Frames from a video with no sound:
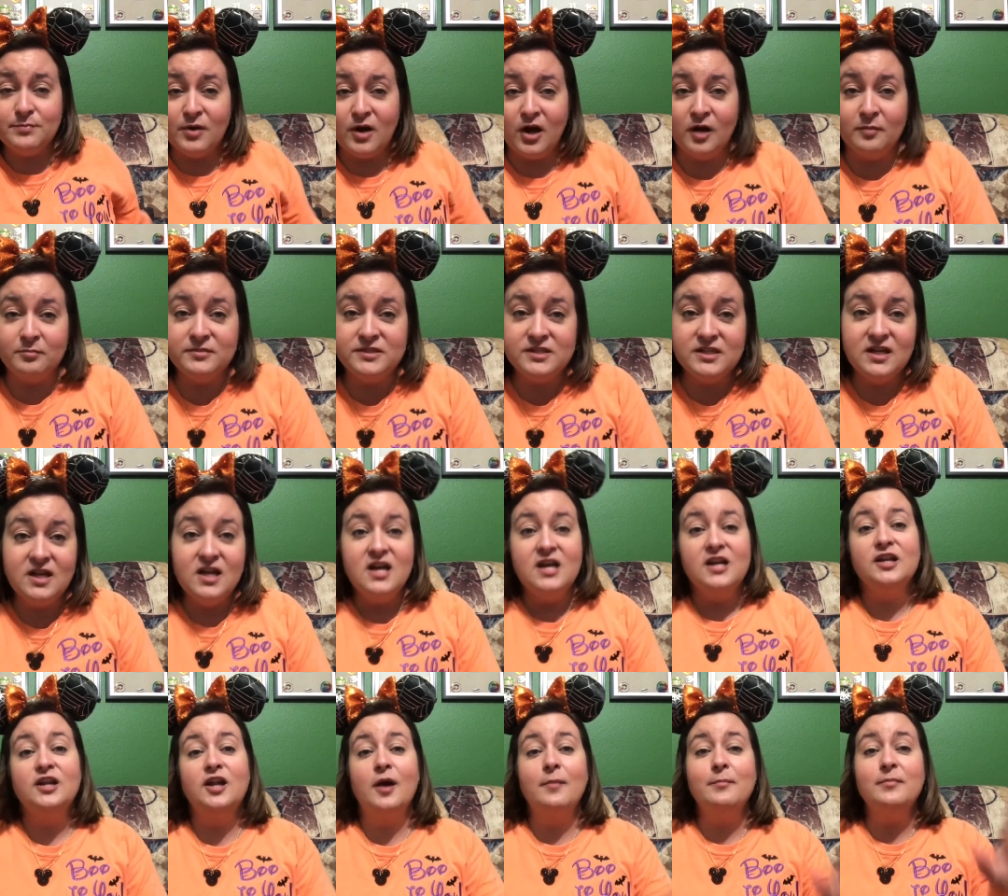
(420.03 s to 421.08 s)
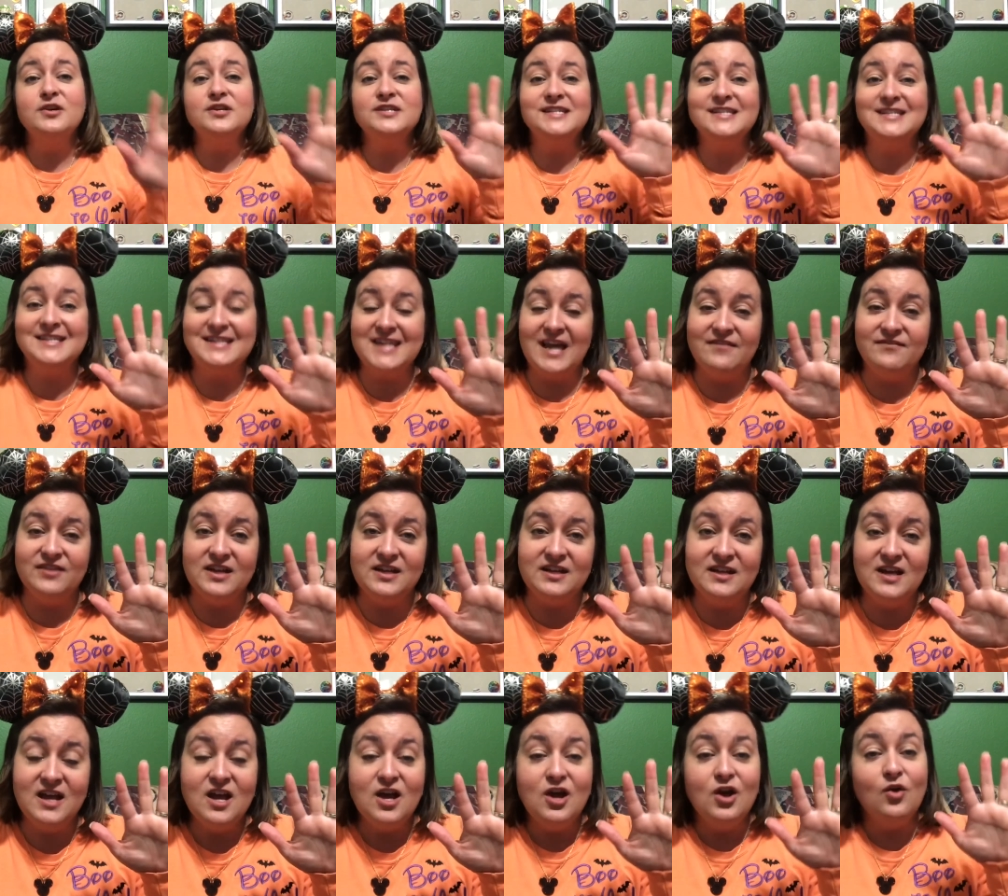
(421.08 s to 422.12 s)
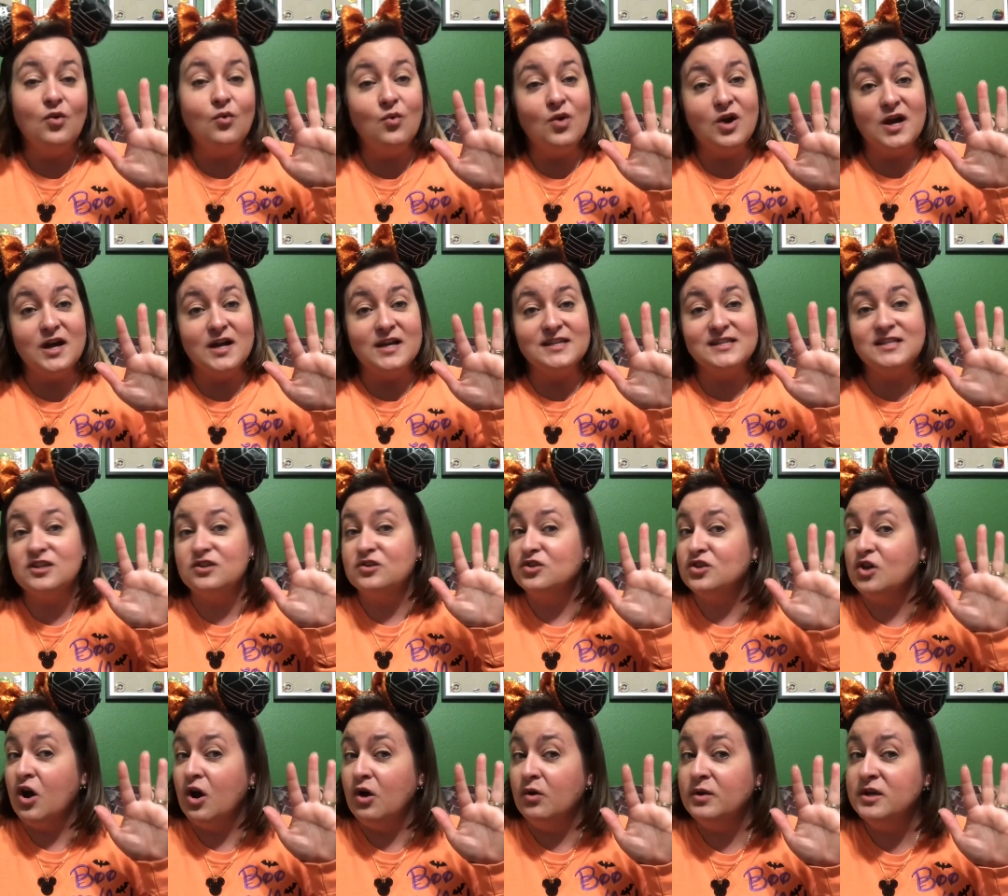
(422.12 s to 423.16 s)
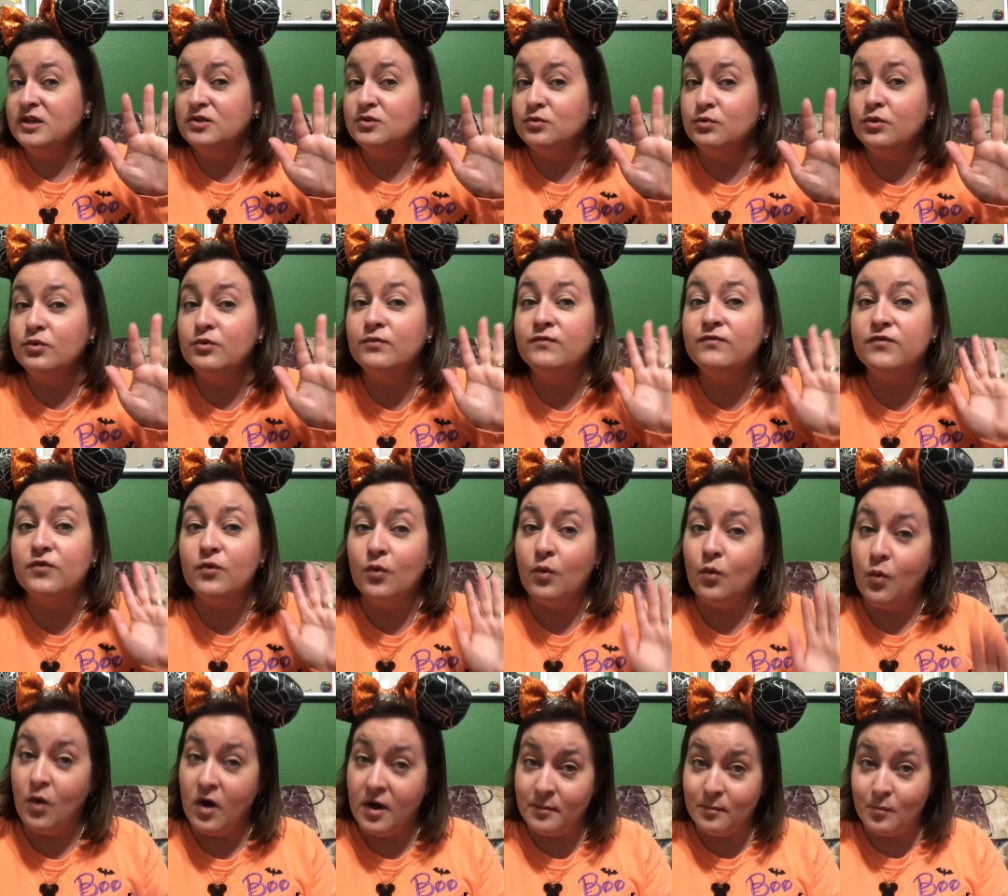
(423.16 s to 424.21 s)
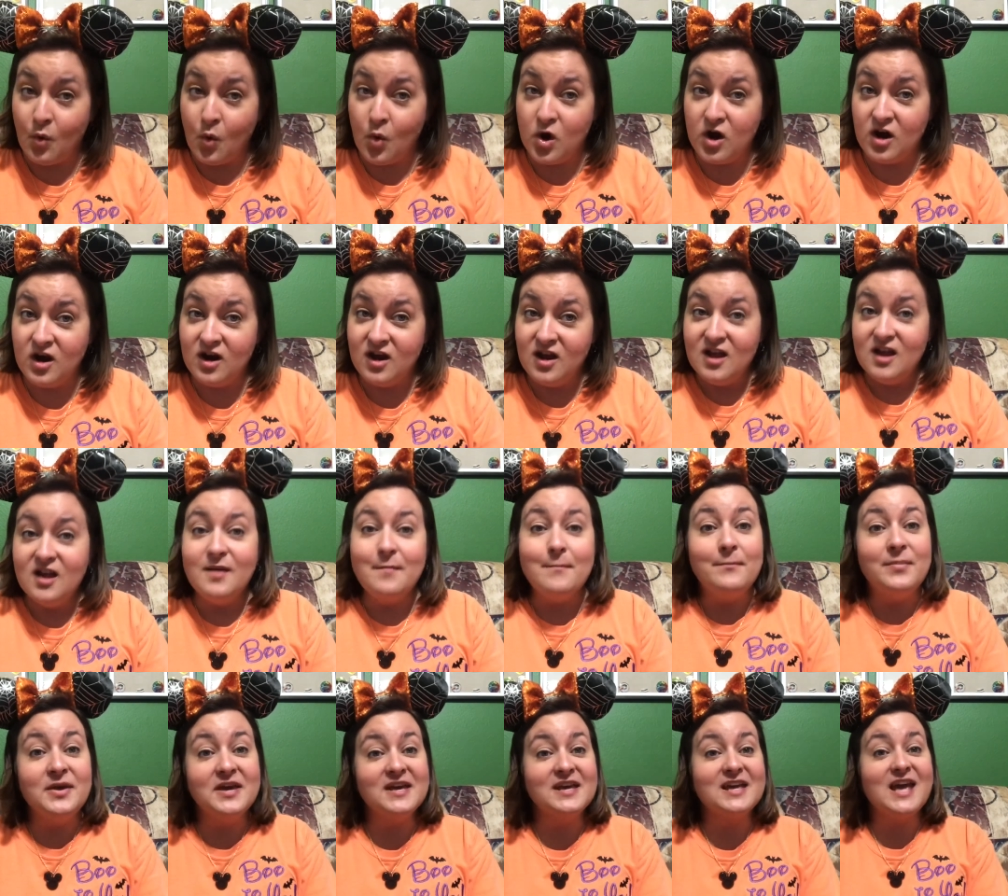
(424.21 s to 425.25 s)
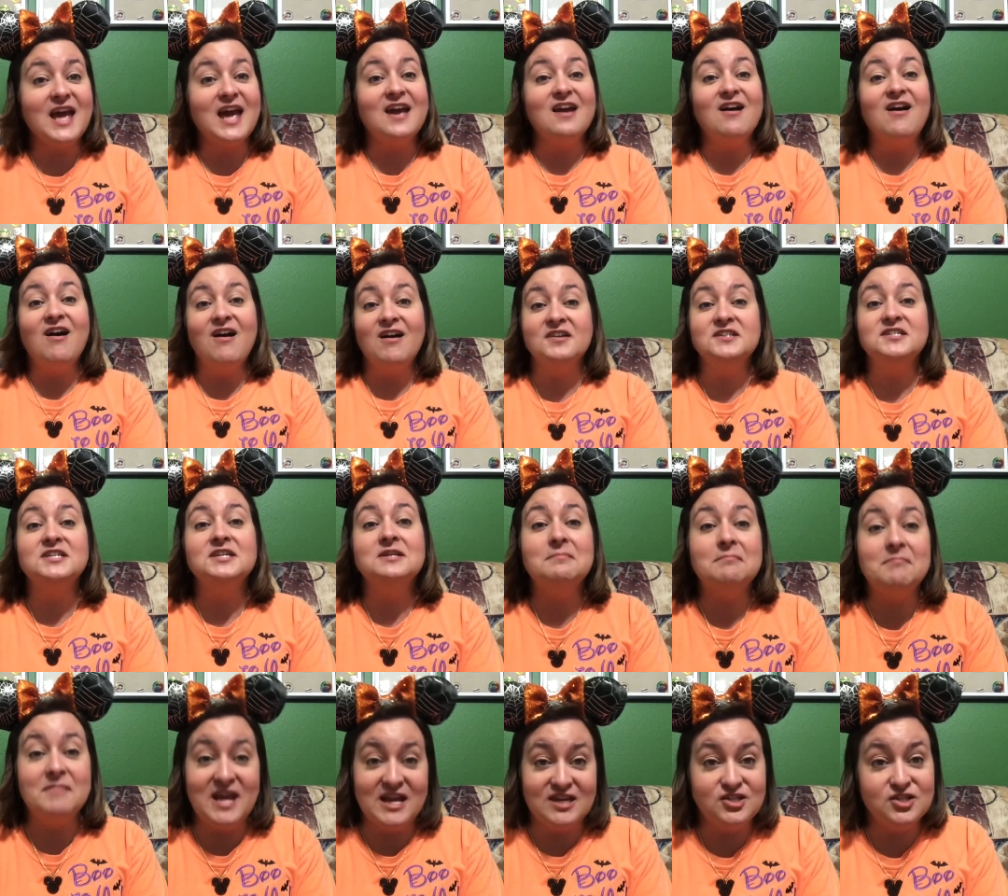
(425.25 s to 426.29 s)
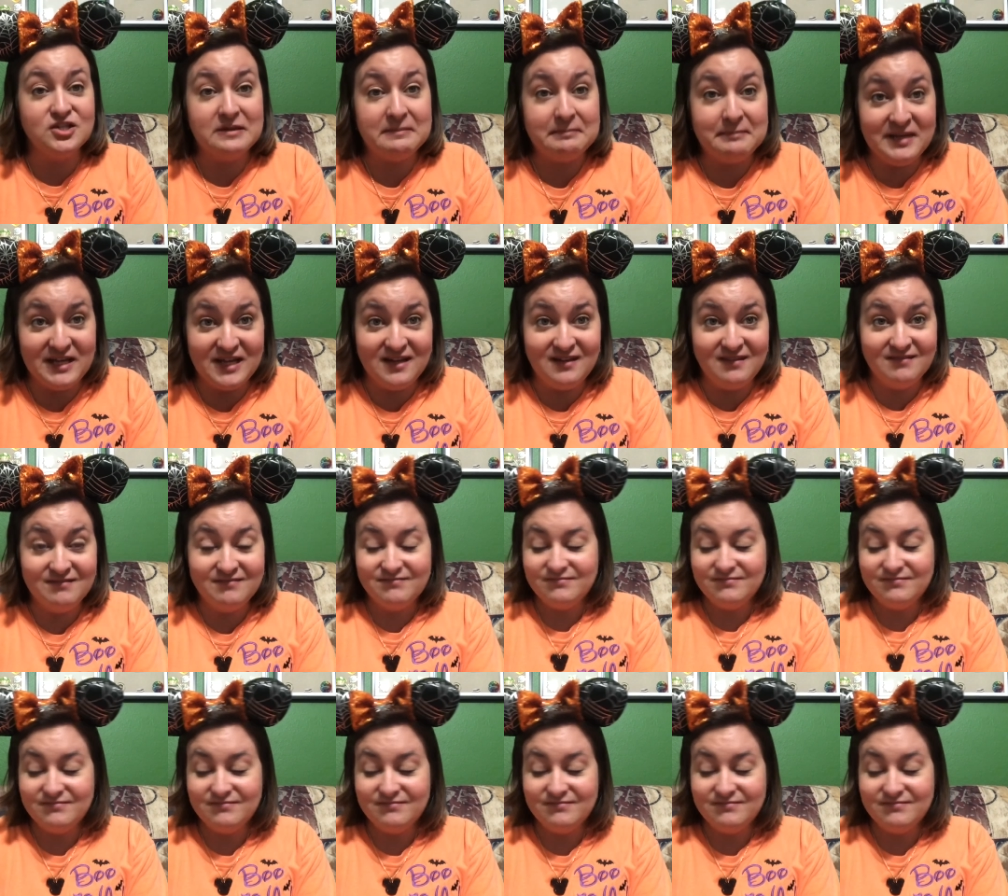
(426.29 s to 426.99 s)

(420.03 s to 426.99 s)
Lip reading: prompt, number 7, was there's always room for one more. Pick a Haunted Mansion pin.